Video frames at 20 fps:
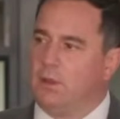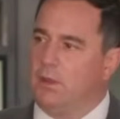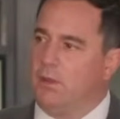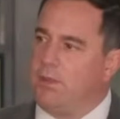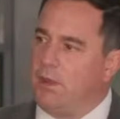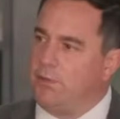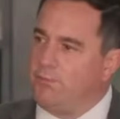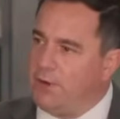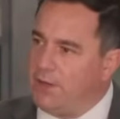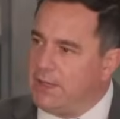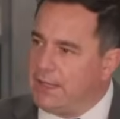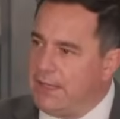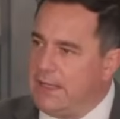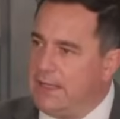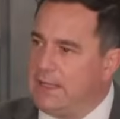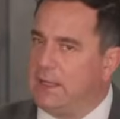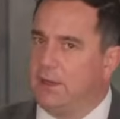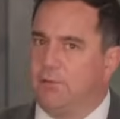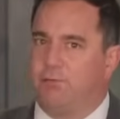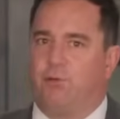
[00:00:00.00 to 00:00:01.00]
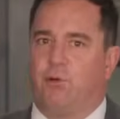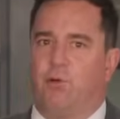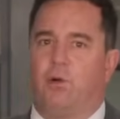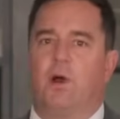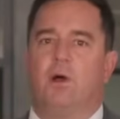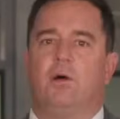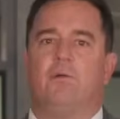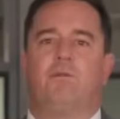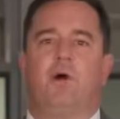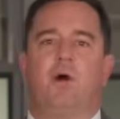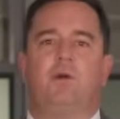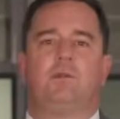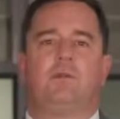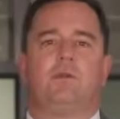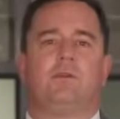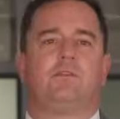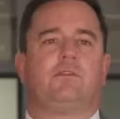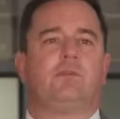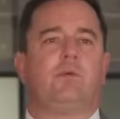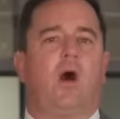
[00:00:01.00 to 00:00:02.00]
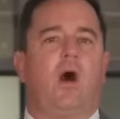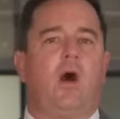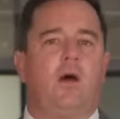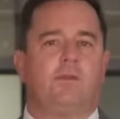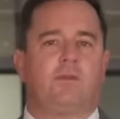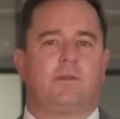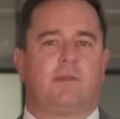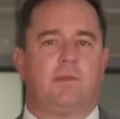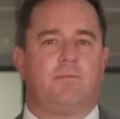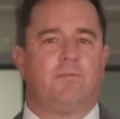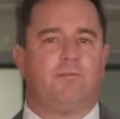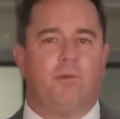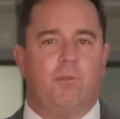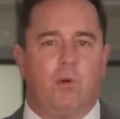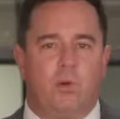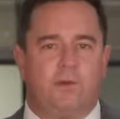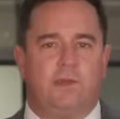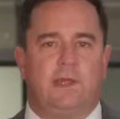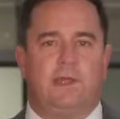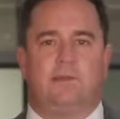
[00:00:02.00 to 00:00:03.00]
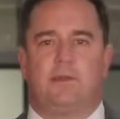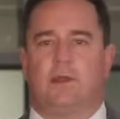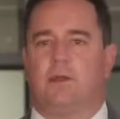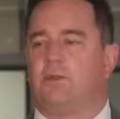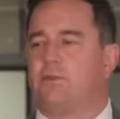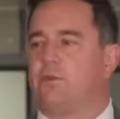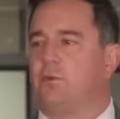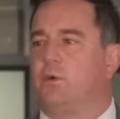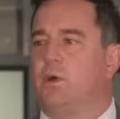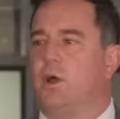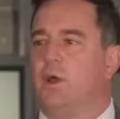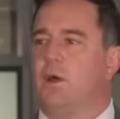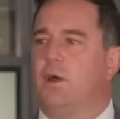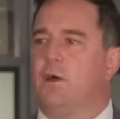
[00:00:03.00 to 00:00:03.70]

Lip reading: They're very eager for voters to ask them for more details or